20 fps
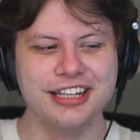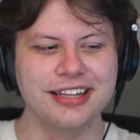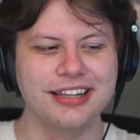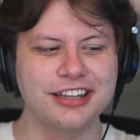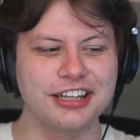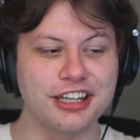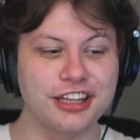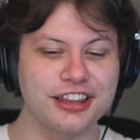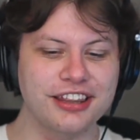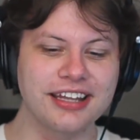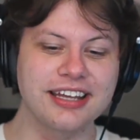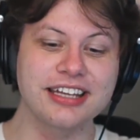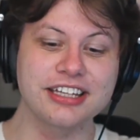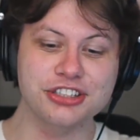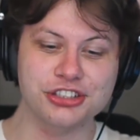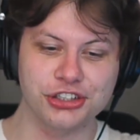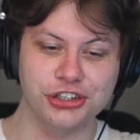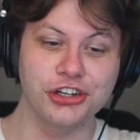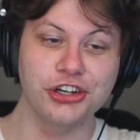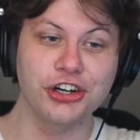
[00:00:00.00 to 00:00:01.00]
The thing
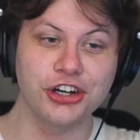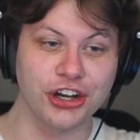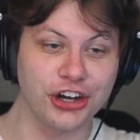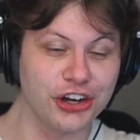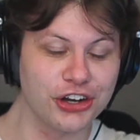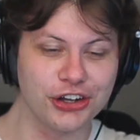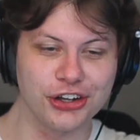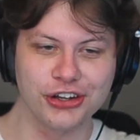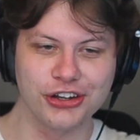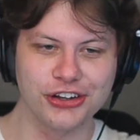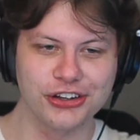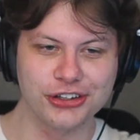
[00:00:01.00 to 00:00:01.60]
is good.